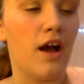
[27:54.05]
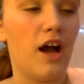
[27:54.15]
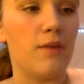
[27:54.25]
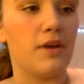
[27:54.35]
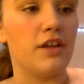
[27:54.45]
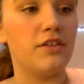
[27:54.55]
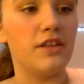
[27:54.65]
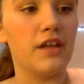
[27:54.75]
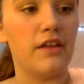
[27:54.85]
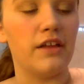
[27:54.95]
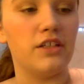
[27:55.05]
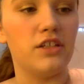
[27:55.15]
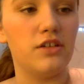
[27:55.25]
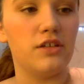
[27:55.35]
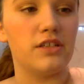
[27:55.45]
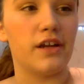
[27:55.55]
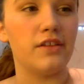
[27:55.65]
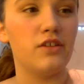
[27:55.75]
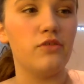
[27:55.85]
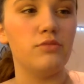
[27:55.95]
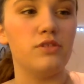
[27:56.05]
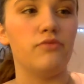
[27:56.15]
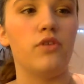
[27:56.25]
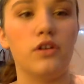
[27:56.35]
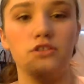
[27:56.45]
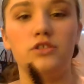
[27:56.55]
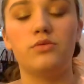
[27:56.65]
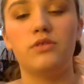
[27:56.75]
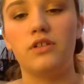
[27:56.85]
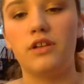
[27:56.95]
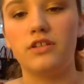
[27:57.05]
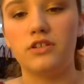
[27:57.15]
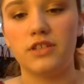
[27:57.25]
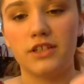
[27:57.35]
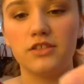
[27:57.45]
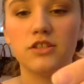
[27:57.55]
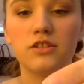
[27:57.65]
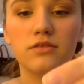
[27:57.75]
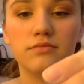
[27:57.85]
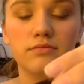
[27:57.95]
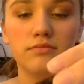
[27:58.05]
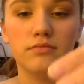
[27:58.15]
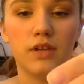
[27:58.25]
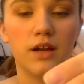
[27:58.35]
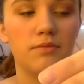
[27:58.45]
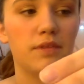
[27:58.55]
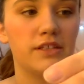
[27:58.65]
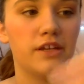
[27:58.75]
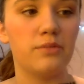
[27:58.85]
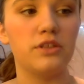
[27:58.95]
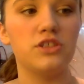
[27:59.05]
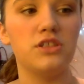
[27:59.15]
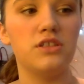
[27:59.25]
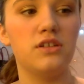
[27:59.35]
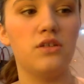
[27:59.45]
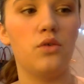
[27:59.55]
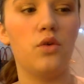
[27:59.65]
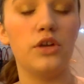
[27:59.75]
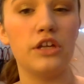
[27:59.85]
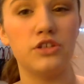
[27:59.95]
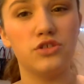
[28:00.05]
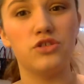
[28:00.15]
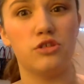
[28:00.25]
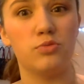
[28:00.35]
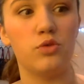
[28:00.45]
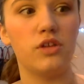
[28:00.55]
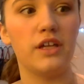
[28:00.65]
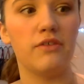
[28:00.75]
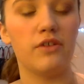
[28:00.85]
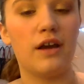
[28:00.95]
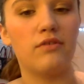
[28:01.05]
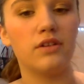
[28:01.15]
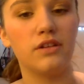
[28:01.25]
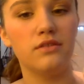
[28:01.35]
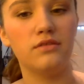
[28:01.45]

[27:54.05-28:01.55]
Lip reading: Another thing I like to do is I got this from Sephora. It's just one of like their tester mascara brushes, or you can just use a spoolie if you have one,